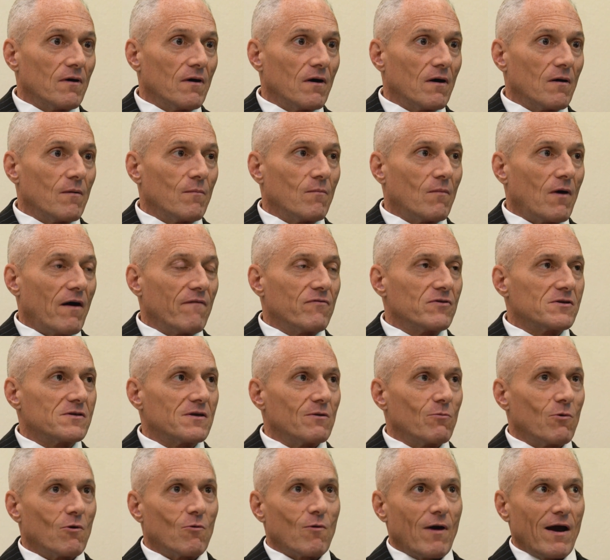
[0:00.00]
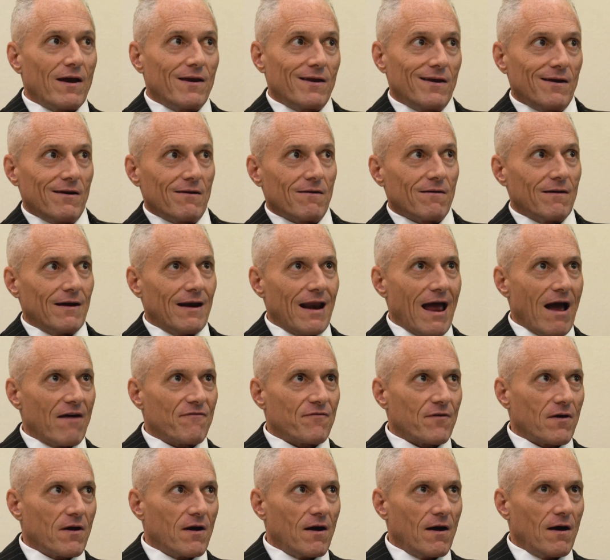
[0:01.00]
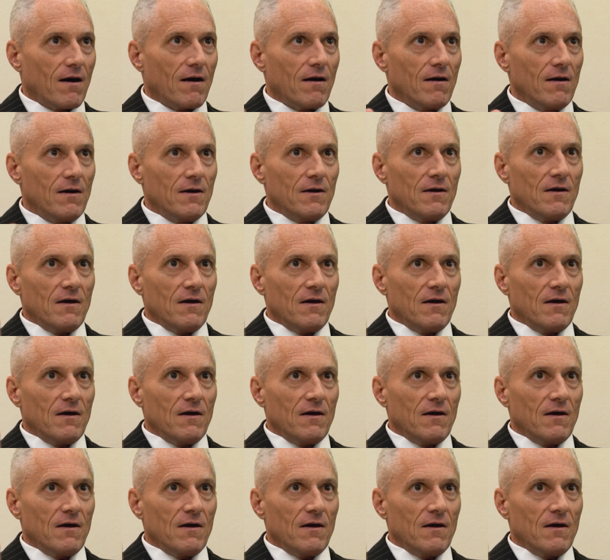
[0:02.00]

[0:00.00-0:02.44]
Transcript: Um, obviously, we're right here in Africa,